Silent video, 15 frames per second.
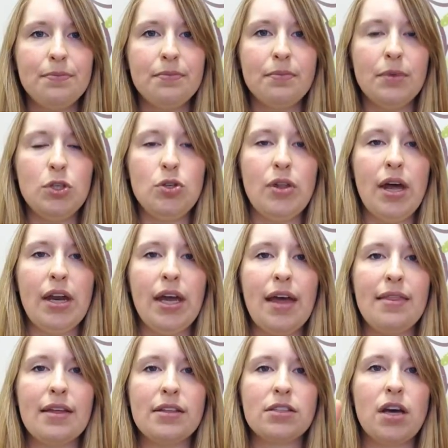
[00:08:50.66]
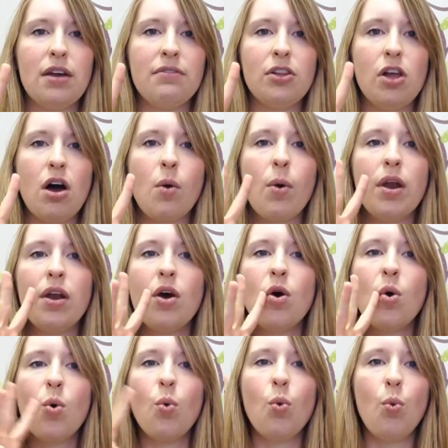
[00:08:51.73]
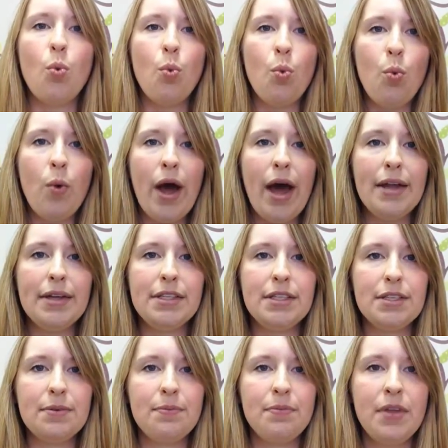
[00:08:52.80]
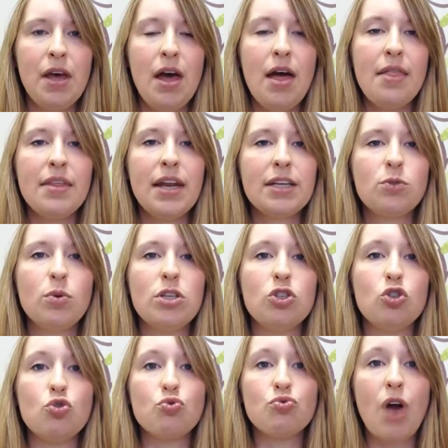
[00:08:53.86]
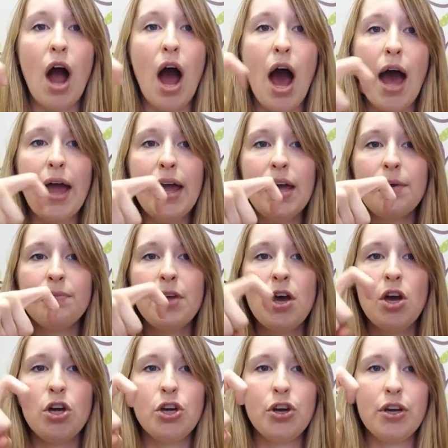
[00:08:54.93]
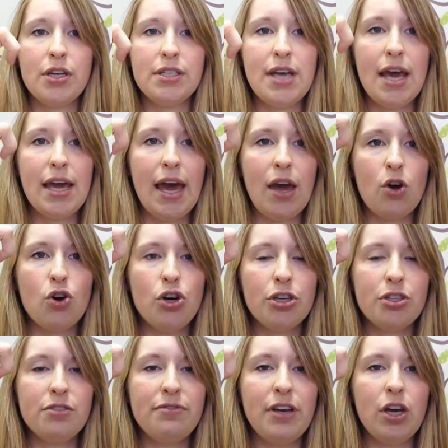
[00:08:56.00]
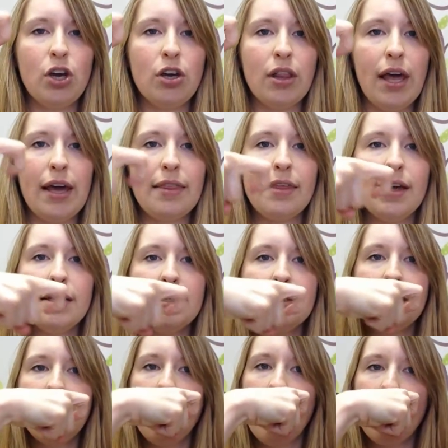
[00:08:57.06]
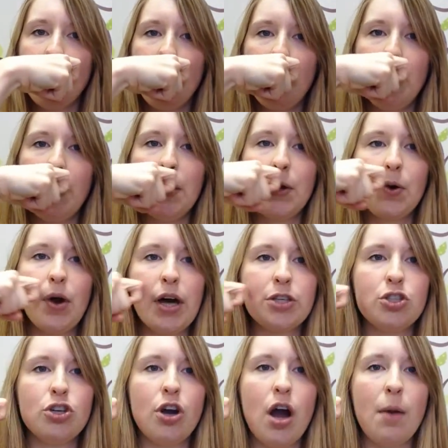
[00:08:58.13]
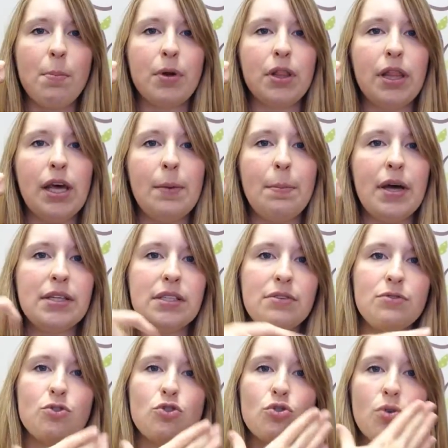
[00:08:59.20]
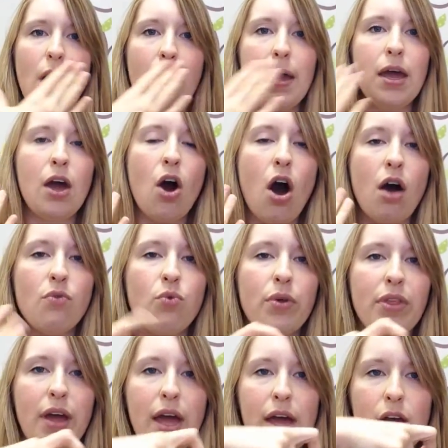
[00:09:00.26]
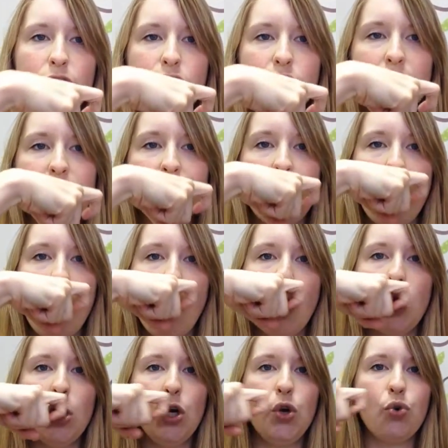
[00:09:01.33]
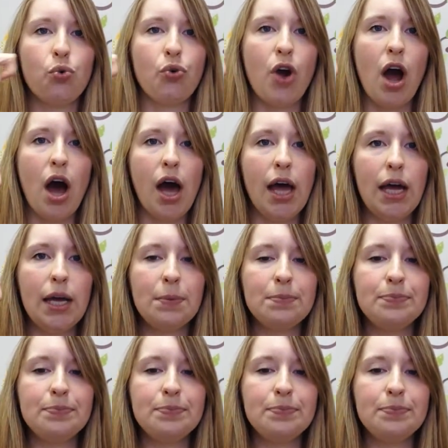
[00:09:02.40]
We'll do that again. That's kind of a long one. Wet. The next one is dry. You're going to take a hooked finger like this and pull it across your upper lip as if drying off with a handkerchief. Dry.